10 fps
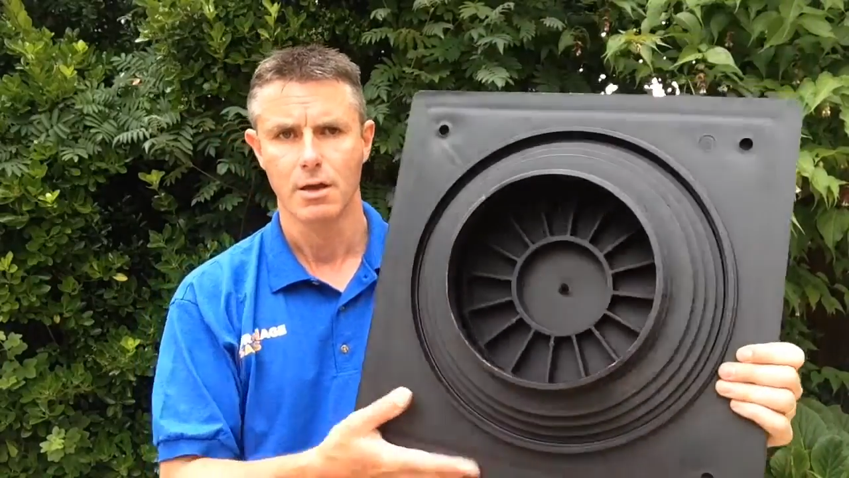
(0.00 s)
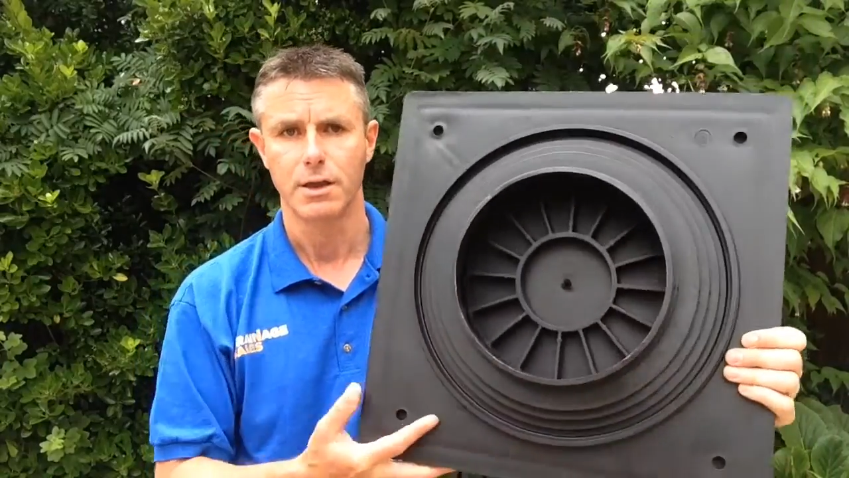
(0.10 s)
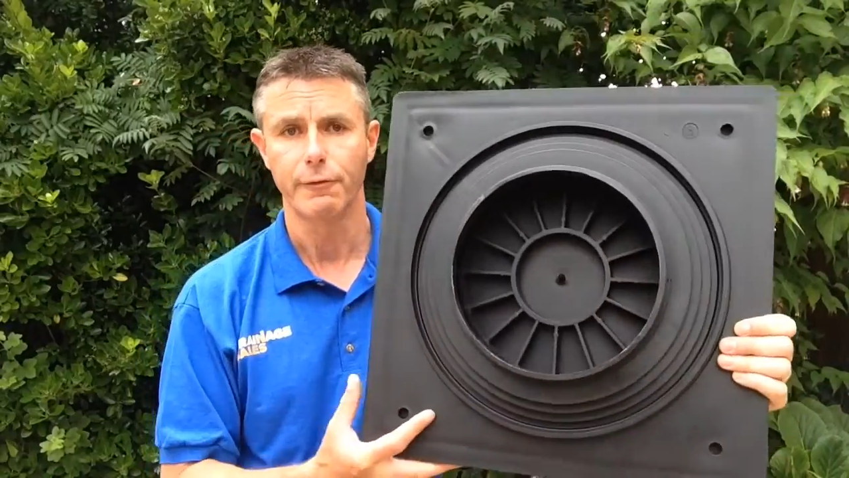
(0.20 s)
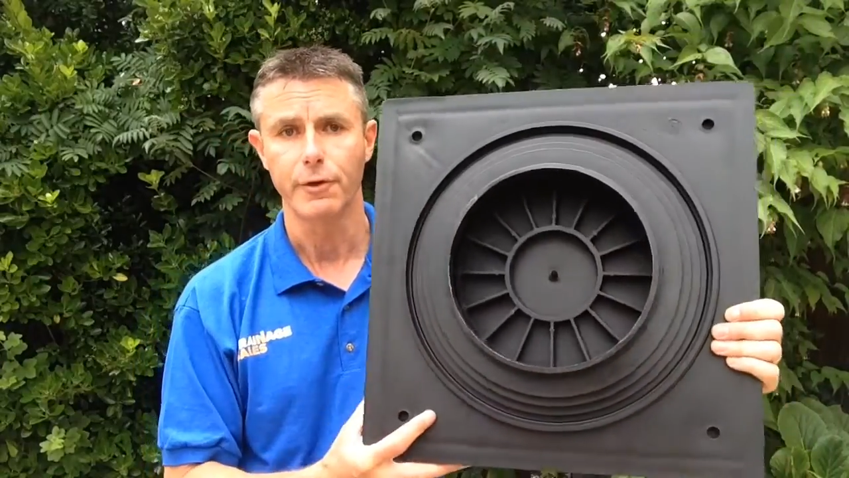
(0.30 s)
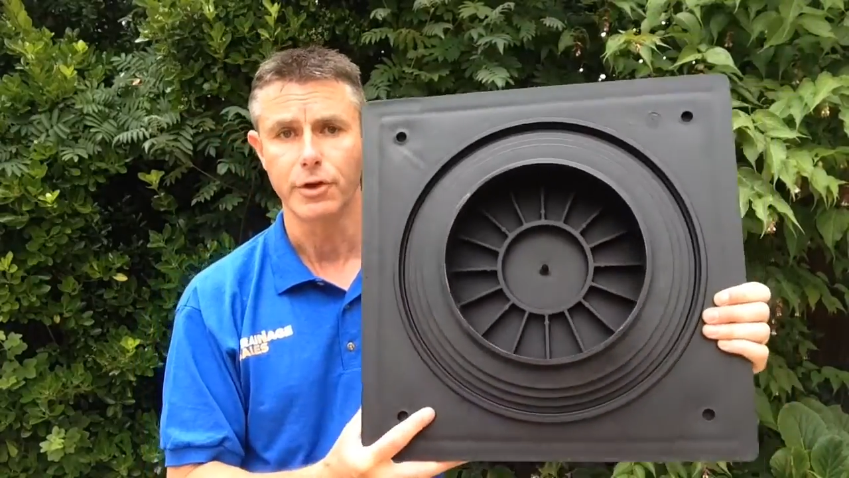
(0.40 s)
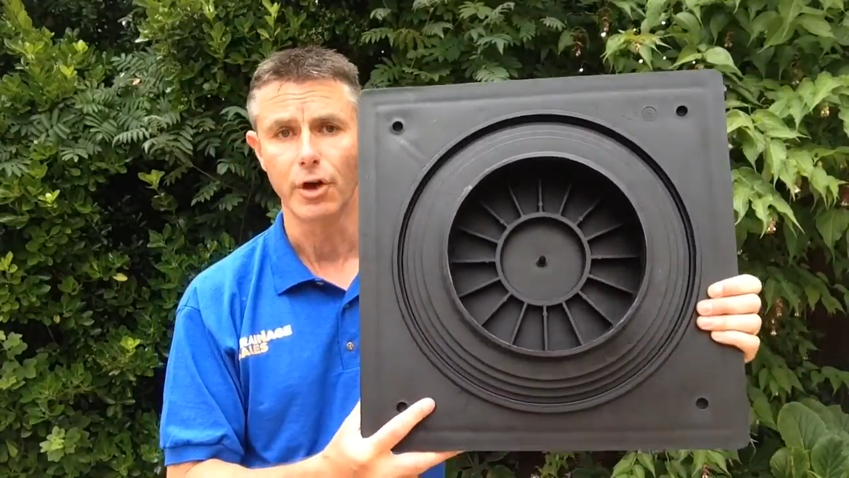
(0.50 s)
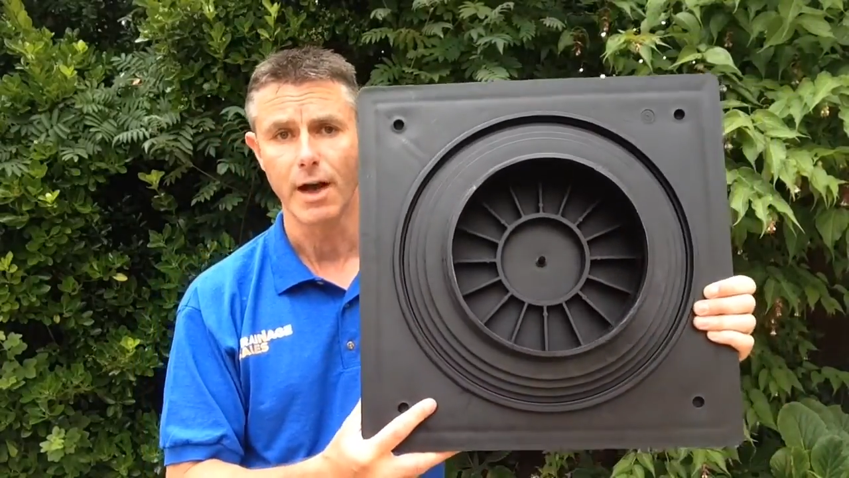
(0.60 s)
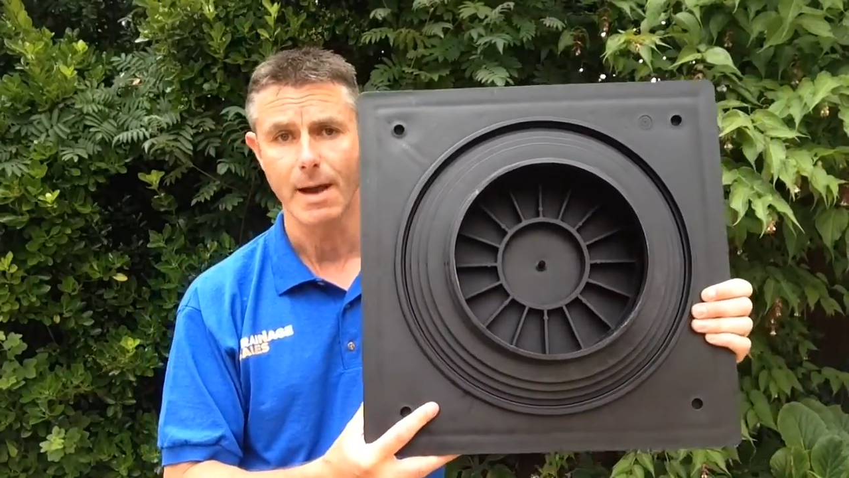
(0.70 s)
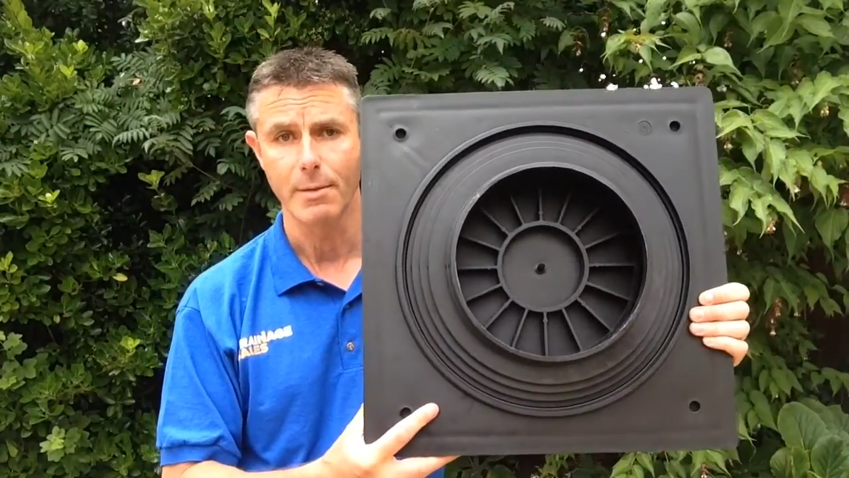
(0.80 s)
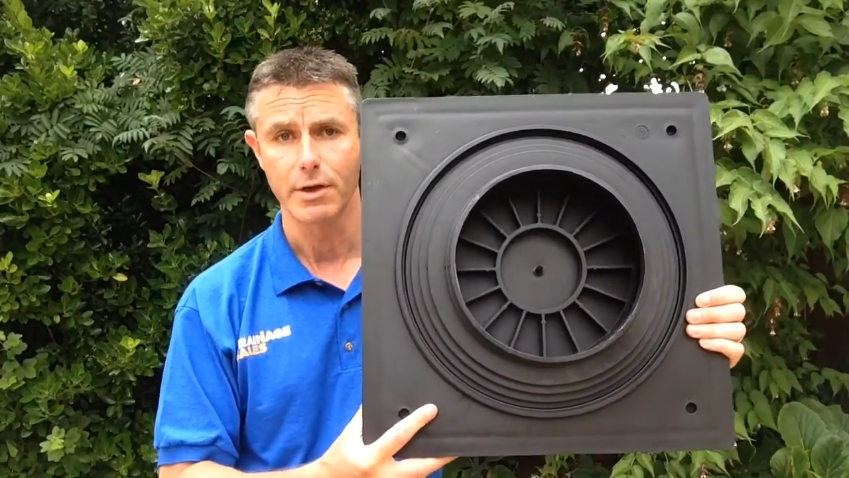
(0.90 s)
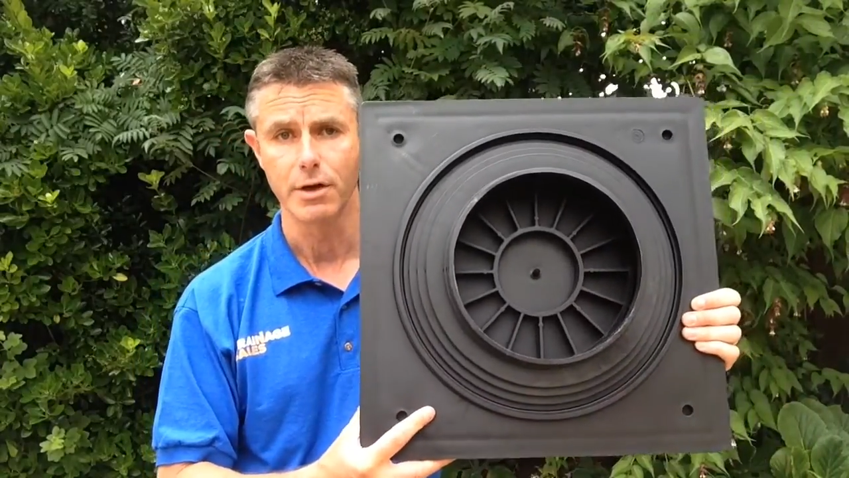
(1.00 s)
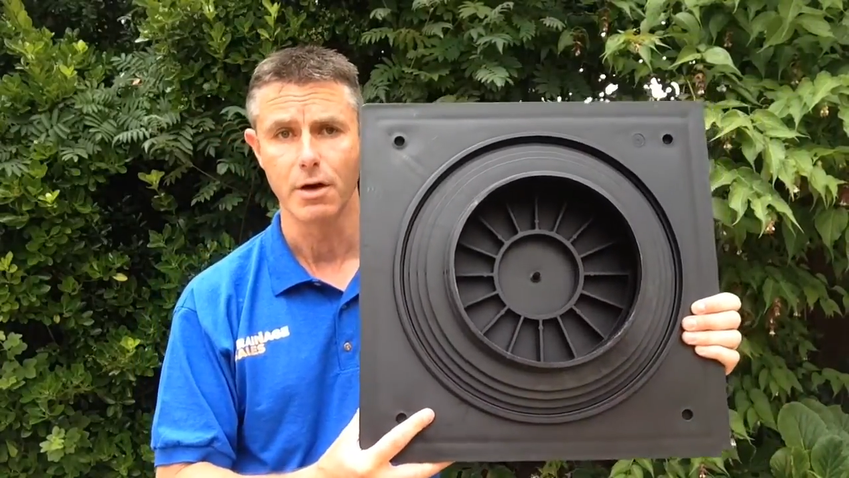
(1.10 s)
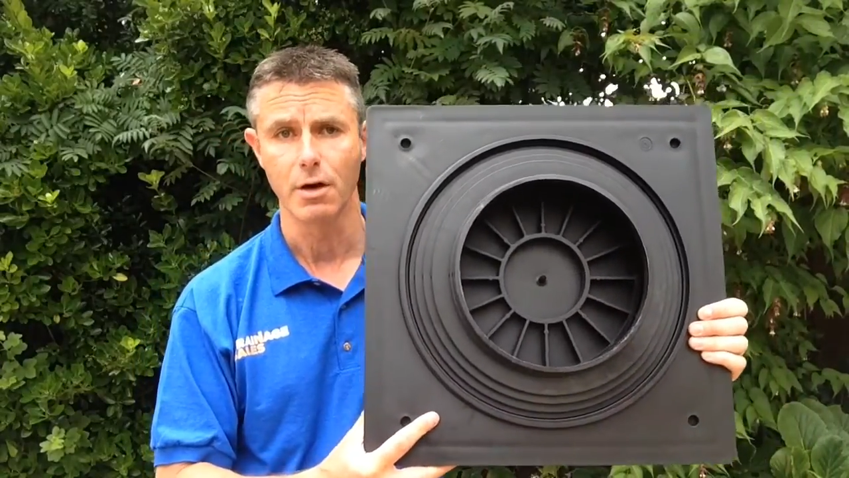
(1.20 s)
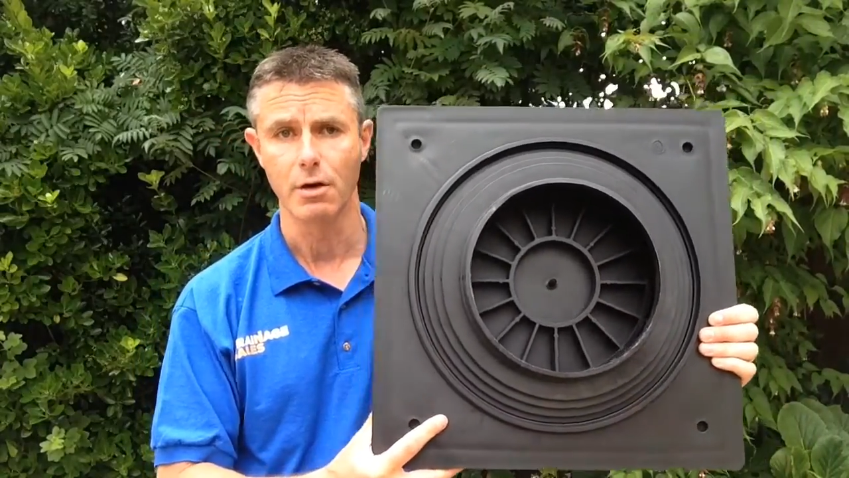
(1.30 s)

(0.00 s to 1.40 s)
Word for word: different diameter